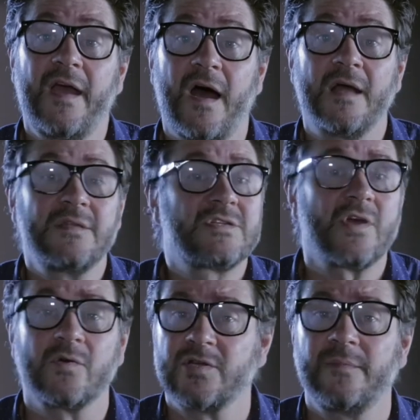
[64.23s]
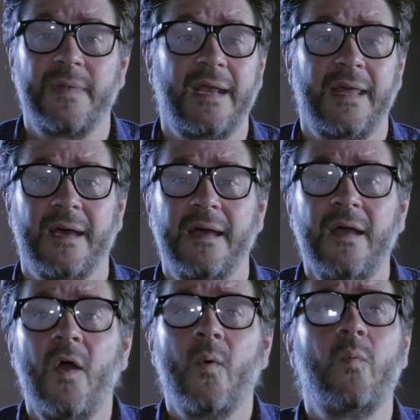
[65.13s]
on, social media.
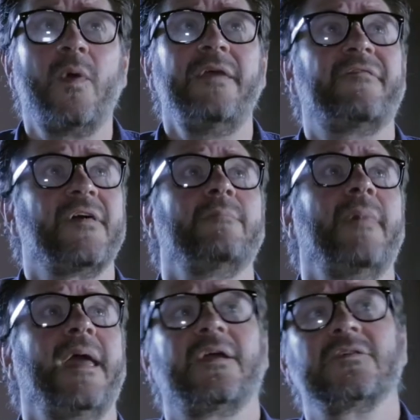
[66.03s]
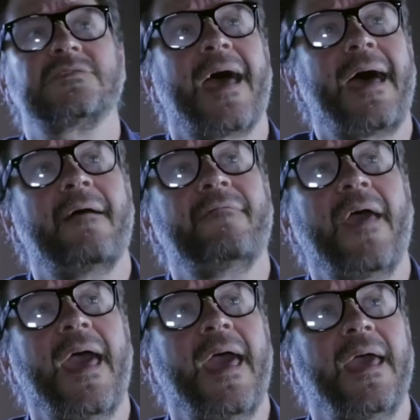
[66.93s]
We filmmakers have
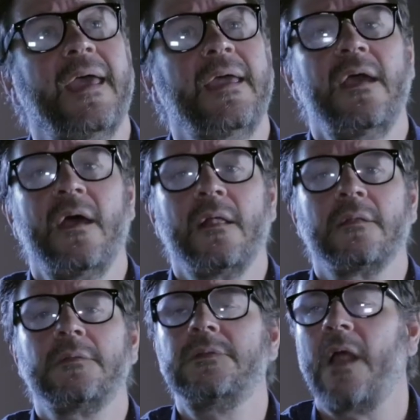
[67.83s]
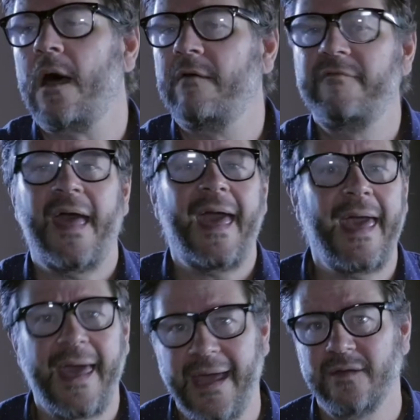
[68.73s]
a
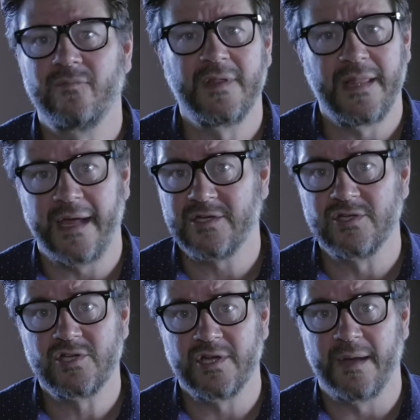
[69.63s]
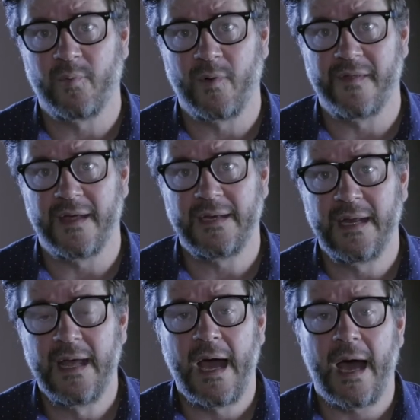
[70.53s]
love-hate relationship with it.
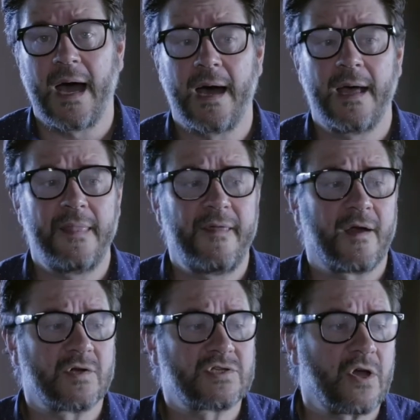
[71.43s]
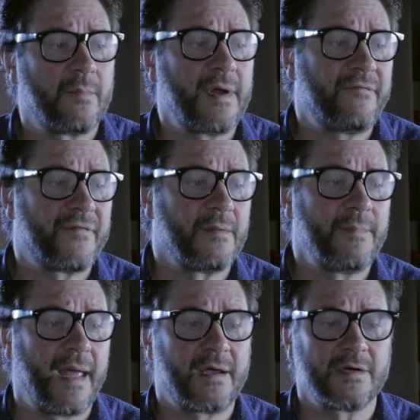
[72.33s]
There are so many
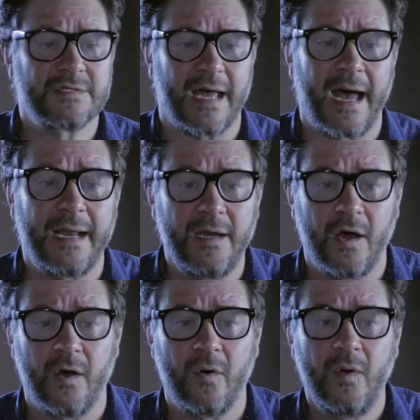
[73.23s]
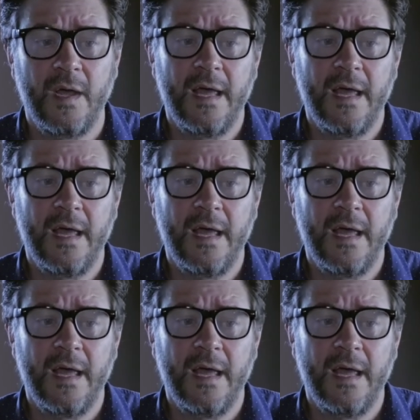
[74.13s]
filmmakers I know